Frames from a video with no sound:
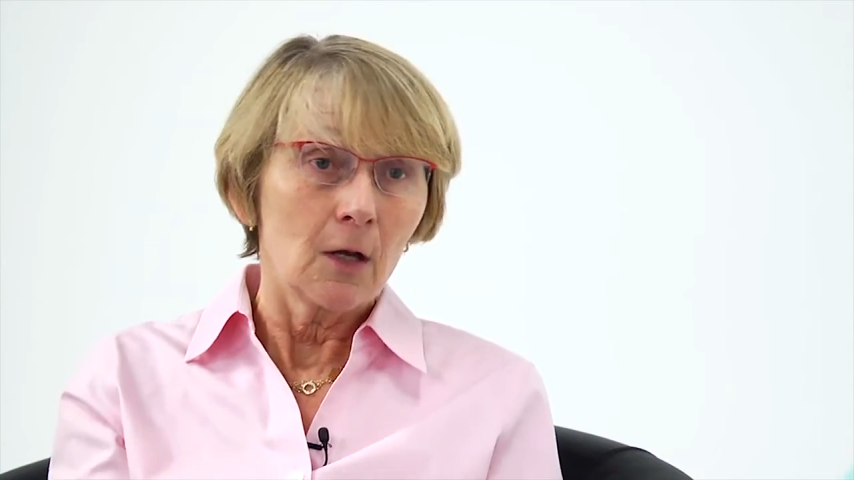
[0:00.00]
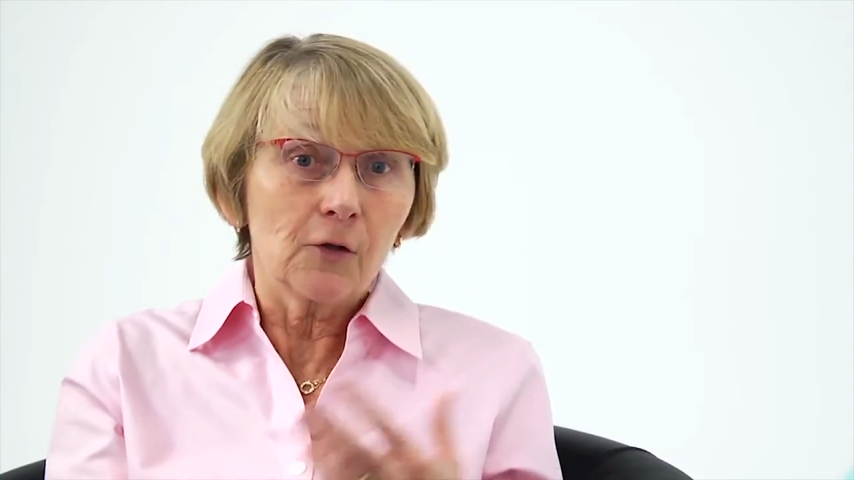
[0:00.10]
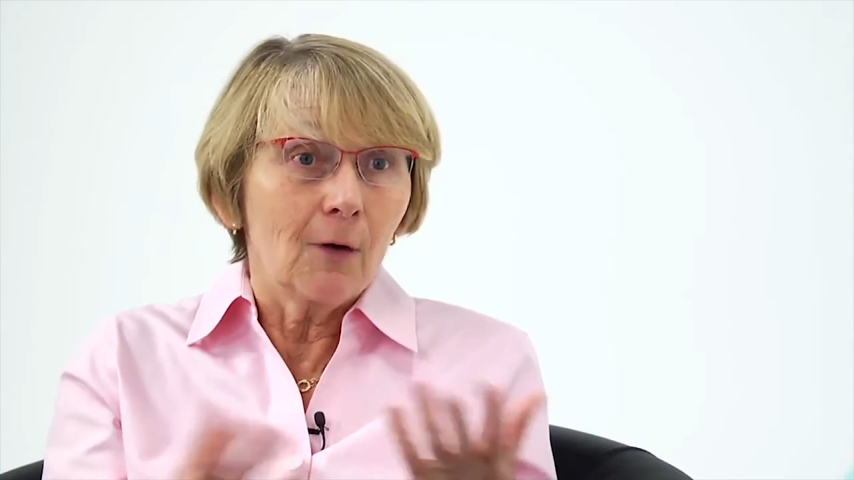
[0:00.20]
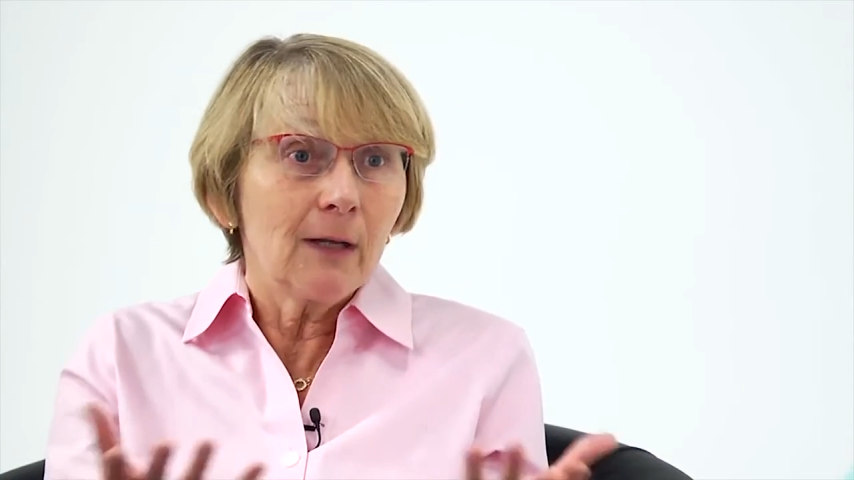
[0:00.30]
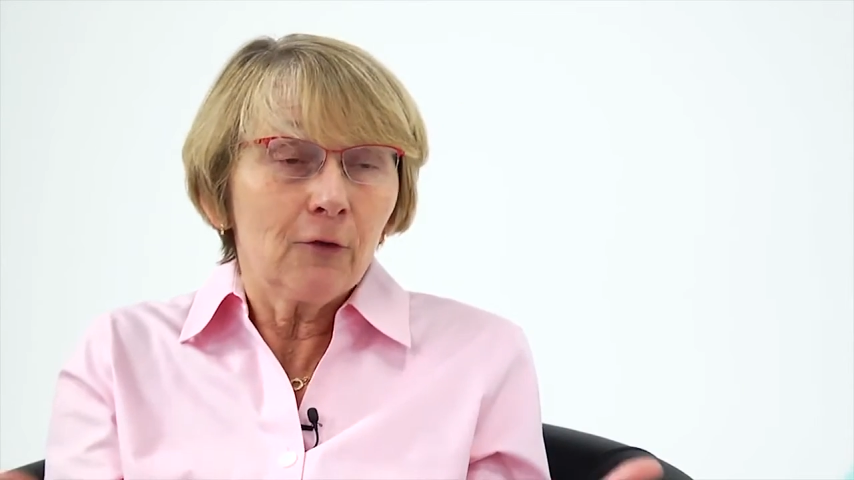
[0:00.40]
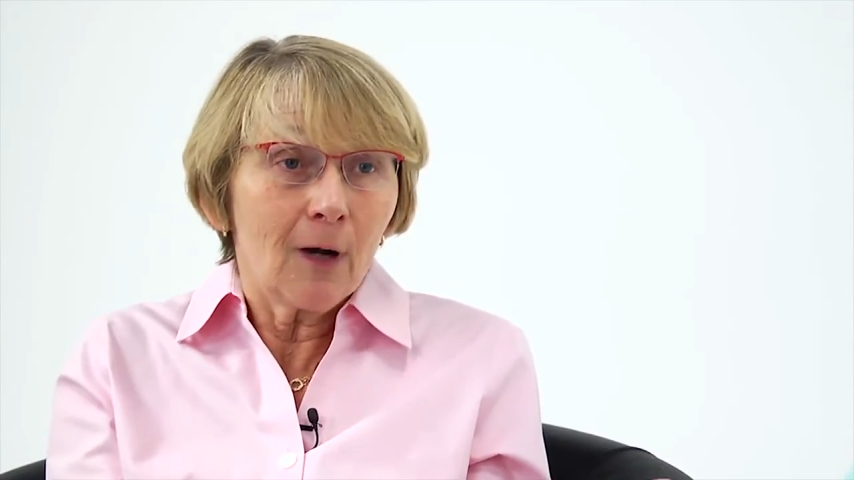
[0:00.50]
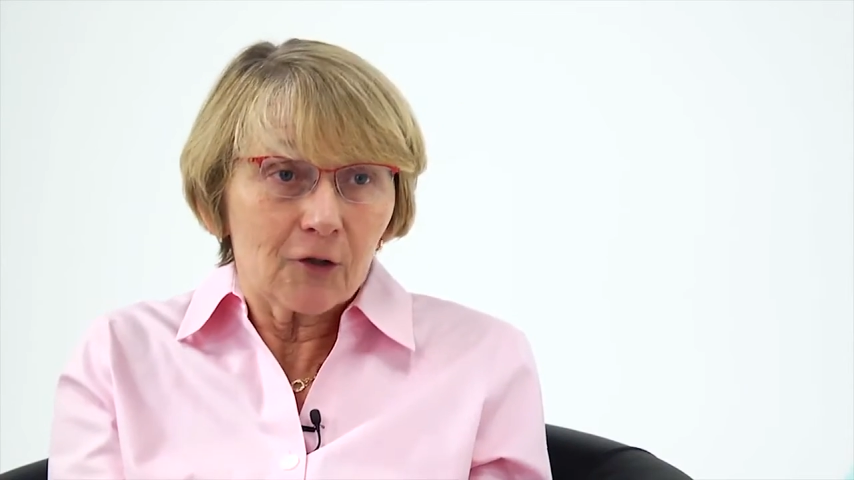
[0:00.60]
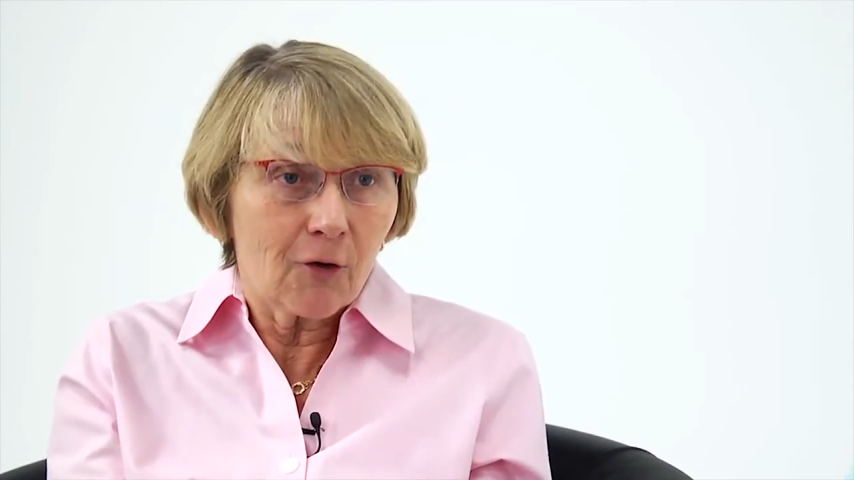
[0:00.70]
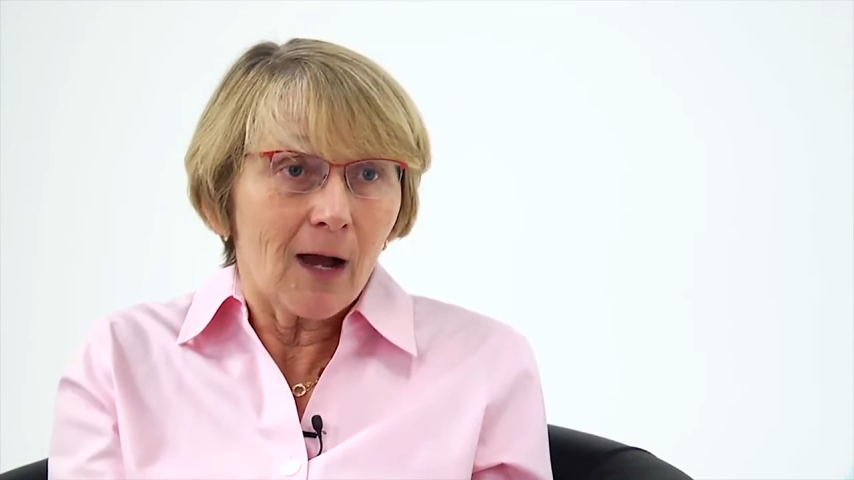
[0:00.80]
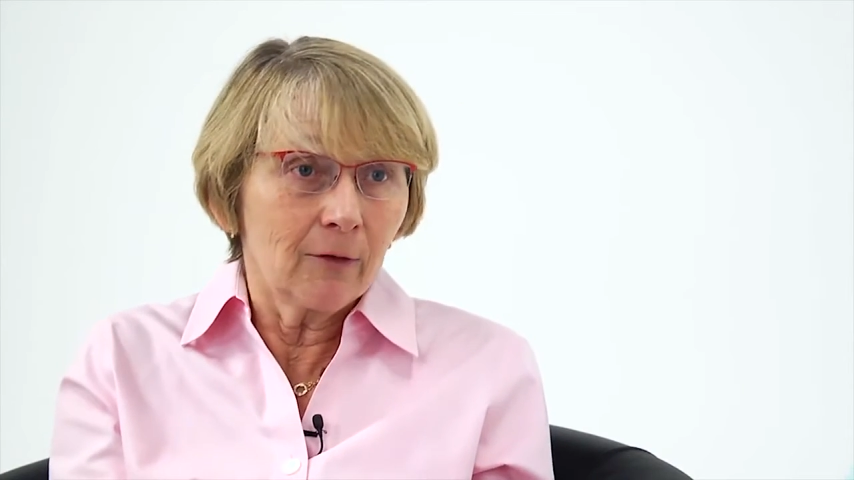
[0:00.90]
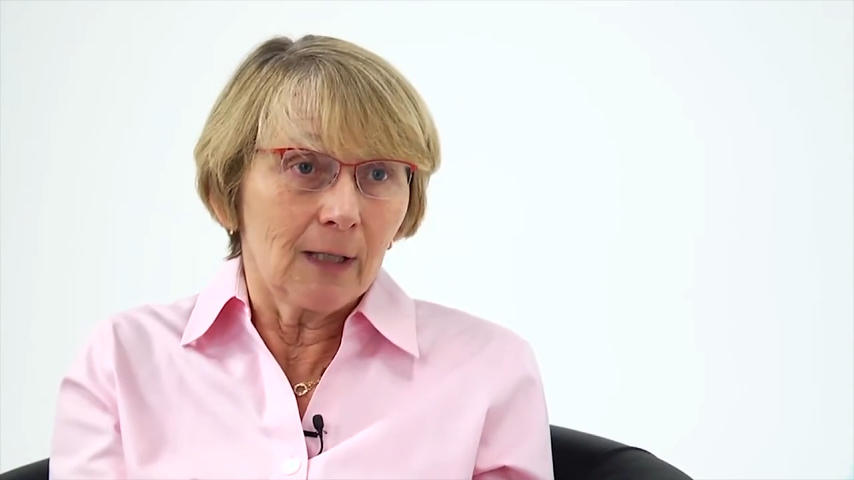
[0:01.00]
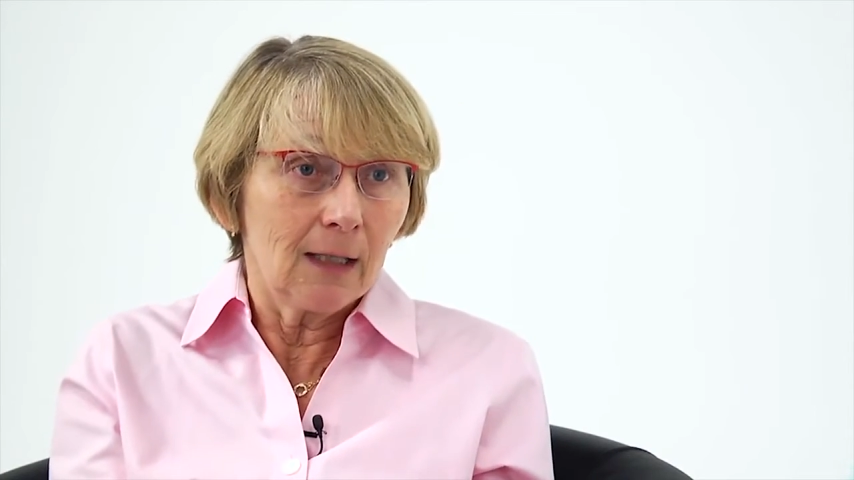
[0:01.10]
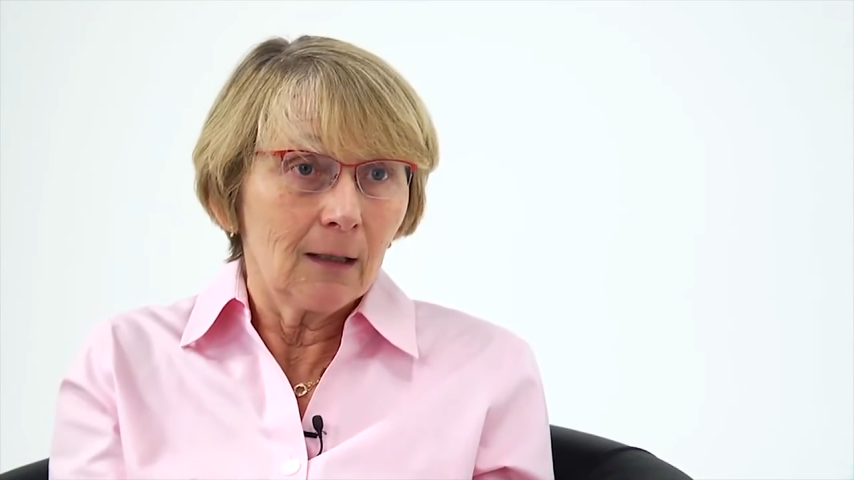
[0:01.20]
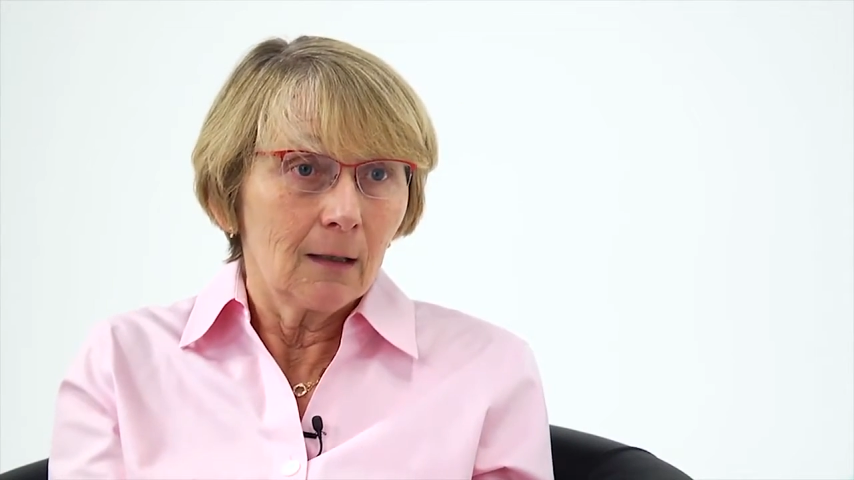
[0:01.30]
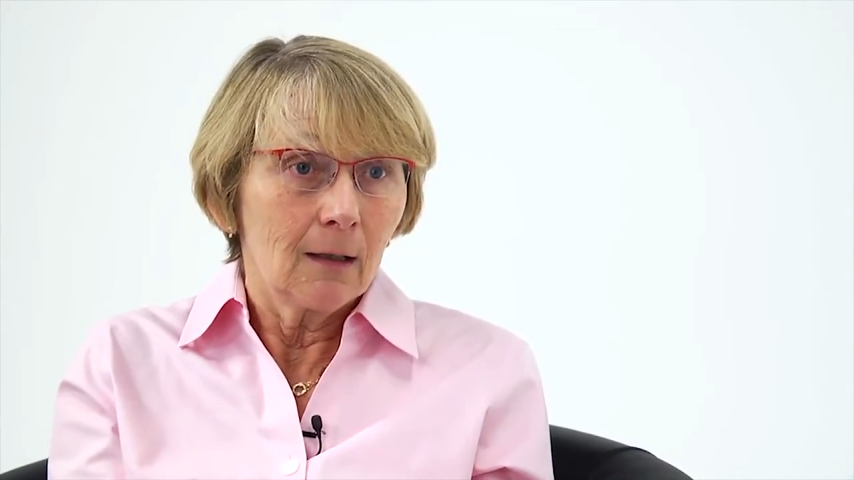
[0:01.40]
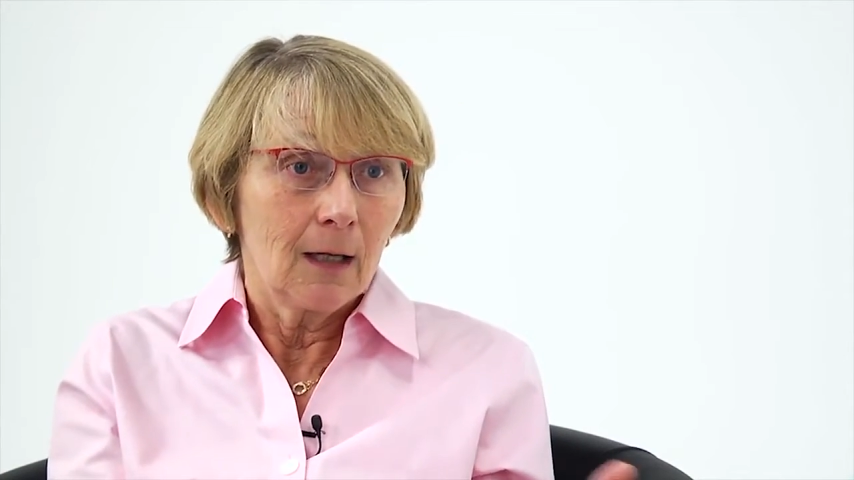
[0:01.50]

So if you are traveling,